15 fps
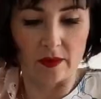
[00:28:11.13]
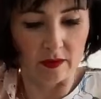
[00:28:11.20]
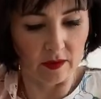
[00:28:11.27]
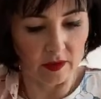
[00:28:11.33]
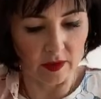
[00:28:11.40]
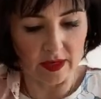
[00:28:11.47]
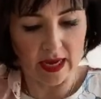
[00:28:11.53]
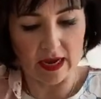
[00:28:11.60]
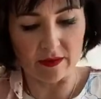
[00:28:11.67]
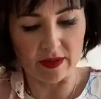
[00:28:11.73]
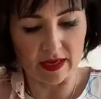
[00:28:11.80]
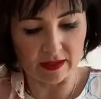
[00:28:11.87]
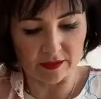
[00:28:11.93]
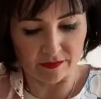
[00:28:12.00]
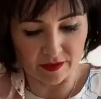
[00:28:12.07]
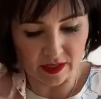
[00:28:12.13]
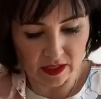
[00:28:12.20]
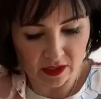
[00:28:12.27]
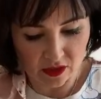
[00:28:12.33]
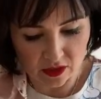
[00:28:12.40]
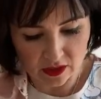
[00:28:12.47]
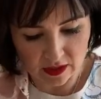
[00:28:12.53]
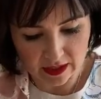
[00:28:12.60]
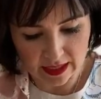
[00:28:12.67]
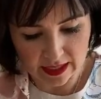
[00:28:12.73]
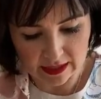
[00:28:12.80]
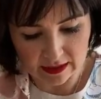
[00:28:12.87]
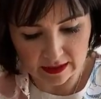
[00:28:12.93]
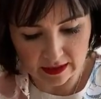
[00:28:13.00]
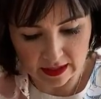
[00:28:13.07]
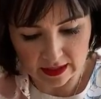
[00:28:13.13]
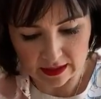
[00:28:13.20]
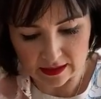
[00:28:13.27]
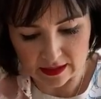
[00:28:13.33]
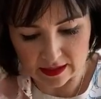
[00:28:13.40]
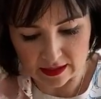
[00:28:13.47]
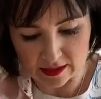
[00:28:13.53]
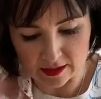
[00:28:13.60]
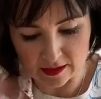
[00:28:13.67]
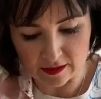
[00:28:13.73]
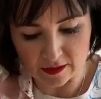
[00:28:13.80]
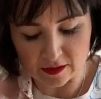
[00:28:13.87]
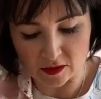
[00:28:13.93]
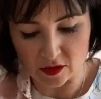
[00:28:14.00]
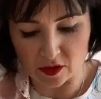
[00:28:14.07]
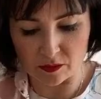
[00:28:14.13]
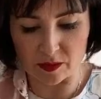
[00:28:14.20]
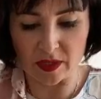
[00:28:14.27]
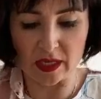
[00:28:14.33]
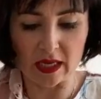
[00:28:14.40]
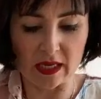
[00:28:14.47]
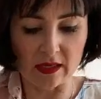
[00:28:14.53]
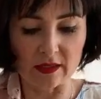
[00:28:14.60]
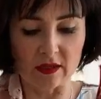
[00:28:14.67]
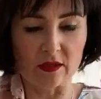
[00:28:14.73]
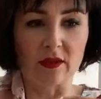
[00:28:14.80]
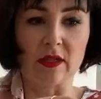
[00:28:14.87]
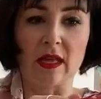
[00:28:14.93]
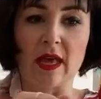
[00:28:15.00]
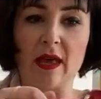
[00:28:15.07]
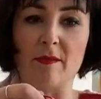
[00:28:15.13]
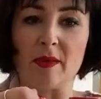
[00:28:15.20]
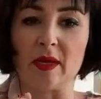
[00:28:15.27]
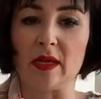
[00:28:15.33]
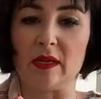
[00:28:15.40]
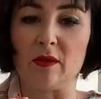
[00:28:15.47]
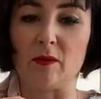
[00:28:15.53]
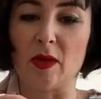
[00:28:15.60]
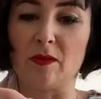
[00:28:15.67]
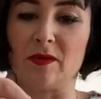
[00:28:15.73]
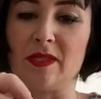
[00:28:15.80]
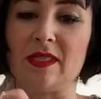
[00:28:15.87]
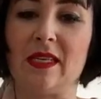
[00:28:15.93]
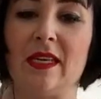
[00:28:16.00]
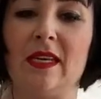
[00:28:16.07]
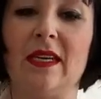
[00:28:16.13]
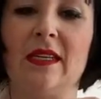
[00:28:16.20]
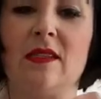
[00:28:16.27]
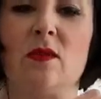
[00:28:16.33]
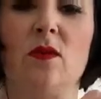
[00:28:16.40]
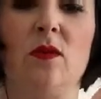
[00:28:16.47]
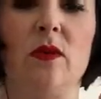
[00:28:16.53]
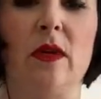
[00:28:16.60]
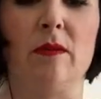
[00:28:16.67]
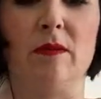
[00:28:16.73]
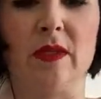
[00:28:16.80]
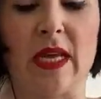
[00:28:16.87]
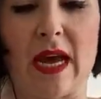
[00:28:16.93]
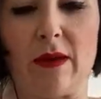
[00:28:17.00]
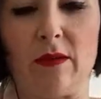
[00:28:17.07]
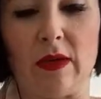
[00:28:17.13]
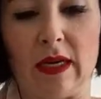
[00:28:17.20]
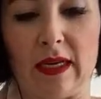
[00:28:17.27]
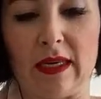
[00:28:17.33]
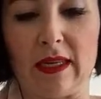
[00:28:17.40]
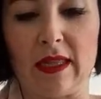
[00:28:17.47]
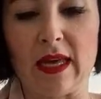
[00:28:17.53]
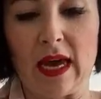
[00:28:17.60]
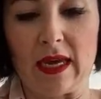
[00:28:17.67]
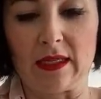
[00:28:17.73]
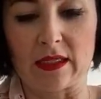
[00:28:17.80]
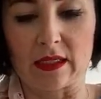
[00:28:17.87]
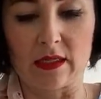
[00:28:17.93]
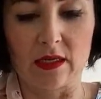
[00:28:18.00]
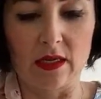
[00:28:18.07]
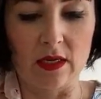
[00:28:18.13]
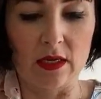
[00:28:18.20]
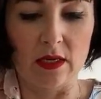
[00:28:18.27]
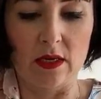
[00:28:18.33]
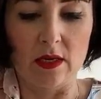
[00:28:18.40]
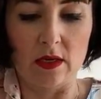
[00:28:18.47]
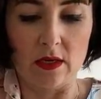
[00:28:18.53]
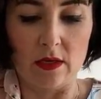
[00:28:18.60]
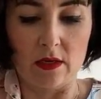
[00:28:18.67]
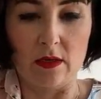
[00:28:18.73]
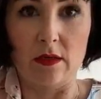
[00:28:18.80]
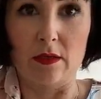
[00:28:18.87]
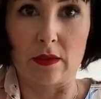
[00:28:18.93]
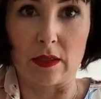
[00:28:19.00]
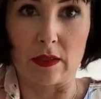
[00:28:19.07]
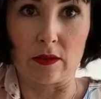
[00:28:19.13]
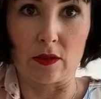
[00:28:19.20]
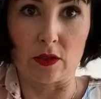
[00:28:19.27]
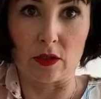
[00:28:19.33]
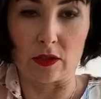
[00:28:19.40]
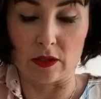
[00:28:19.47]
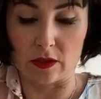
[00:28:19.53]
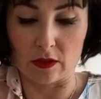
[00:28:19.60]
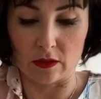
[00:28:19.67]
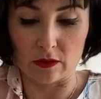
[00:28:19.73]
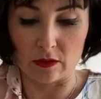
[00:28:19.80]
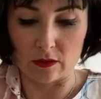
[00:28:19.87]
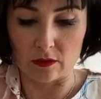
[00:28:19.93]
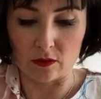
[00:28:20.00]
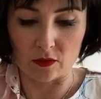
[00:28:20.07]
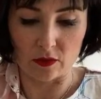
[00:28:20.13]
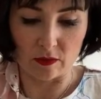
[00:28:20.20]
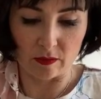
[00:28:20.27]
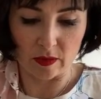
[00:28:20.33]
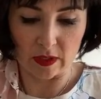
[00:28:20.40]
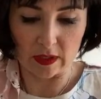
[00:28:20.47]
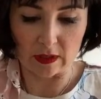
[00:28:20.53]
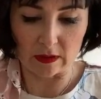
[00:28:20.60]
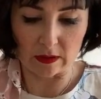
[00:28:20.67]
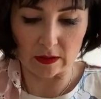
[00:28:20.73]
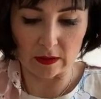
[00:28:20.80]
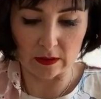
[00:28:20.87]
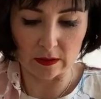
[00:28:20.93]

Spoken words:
So now that's finished. And again, like I said, it doesn't look super neat on there, but you won't see it because it all comes out like that. Let's just trim that